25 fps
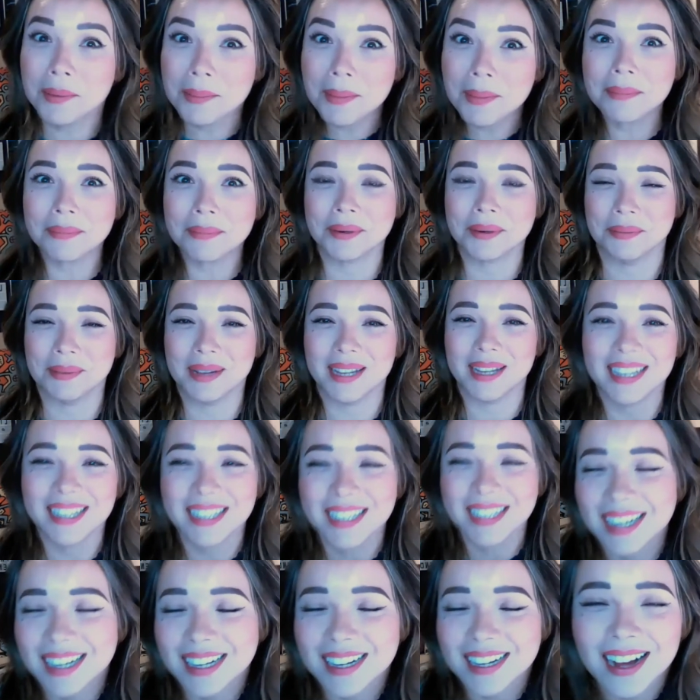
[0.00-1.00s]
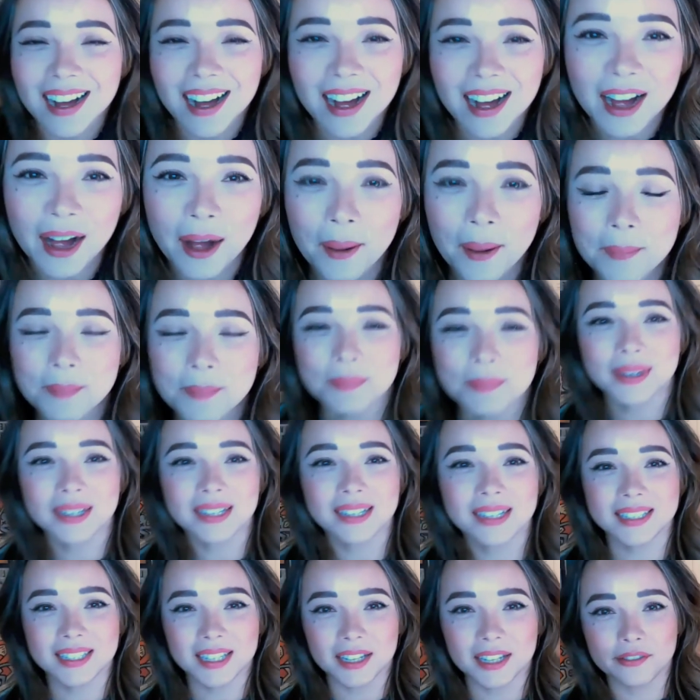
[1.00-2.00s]
Remember me. Um,
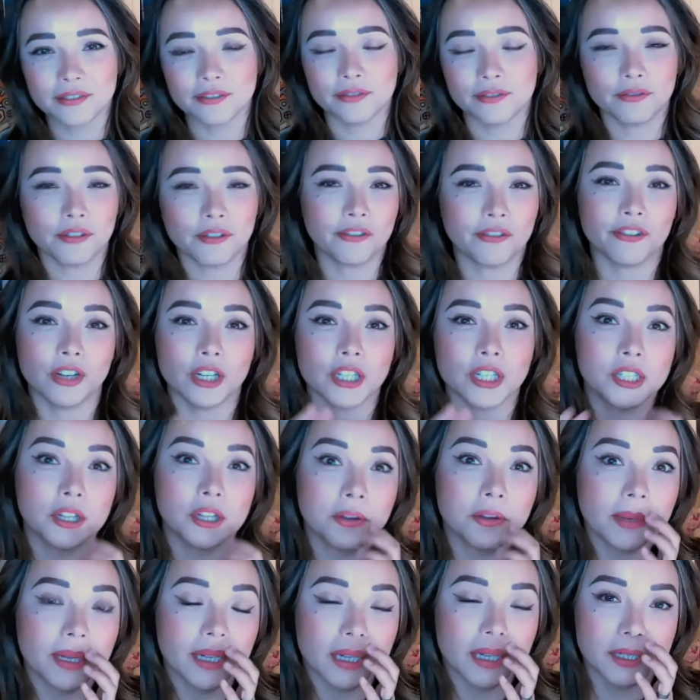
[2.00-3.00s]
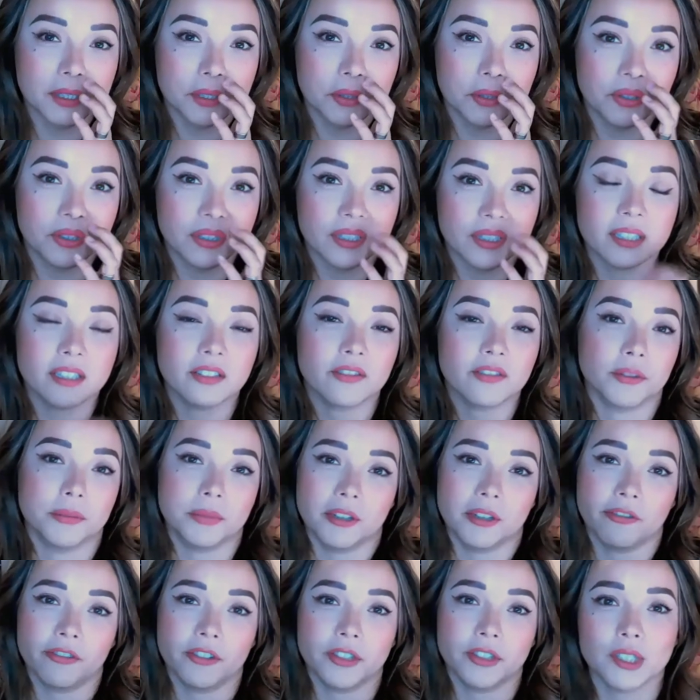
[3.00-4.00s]
because I've referred so many students
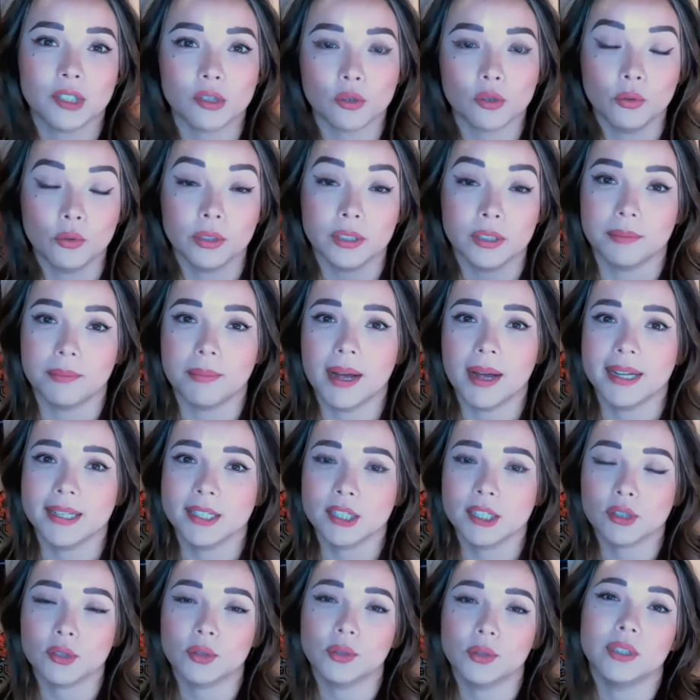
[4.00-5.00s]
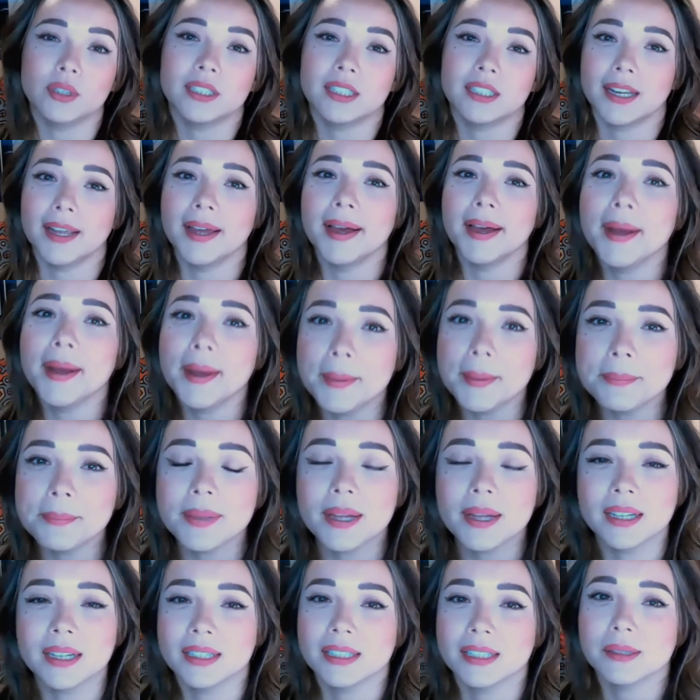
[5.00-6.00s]
from different schools in my school to him,
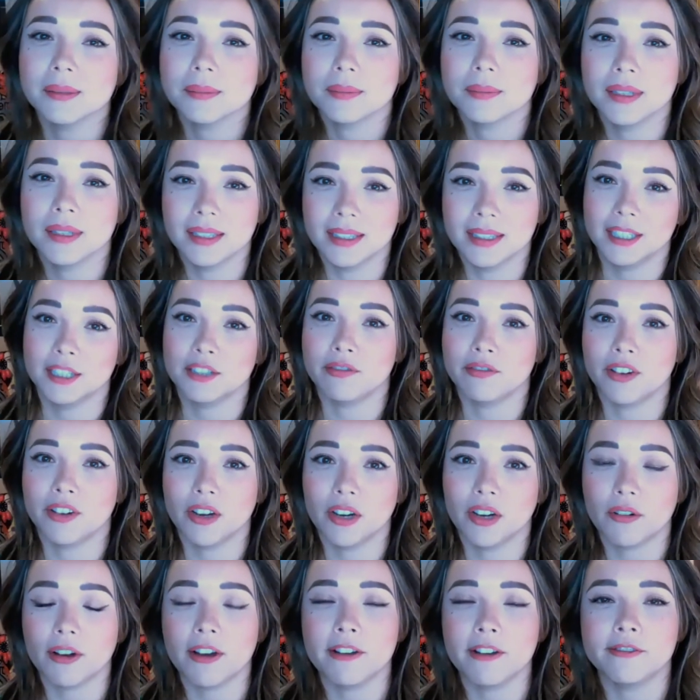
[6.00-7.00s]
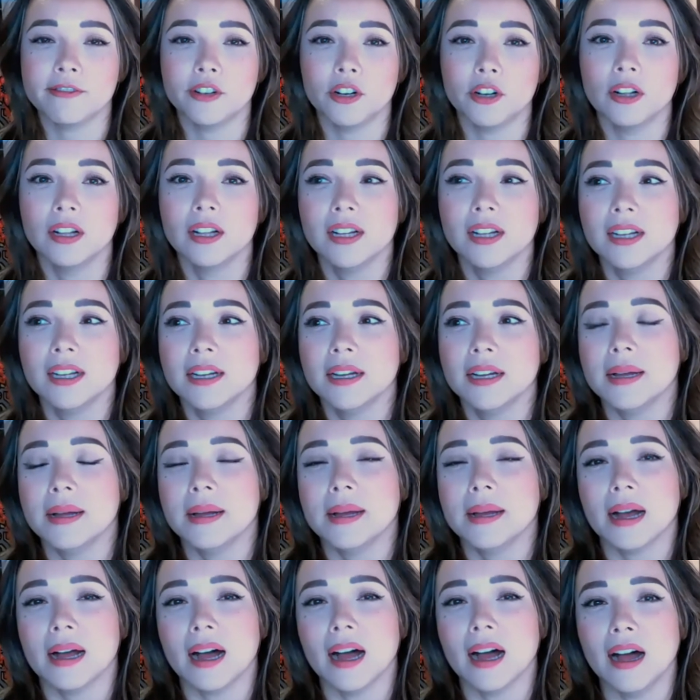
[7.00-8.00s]
and, and he's very grateful.
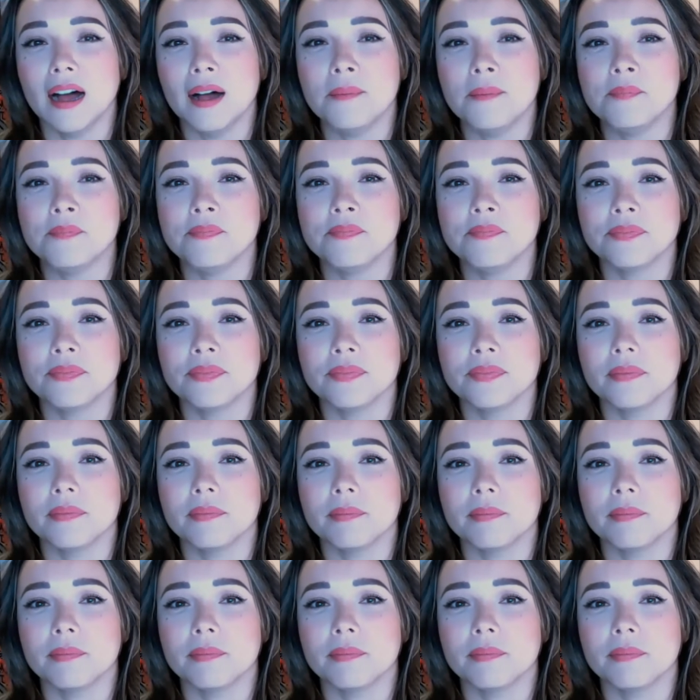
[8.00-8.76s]
Um,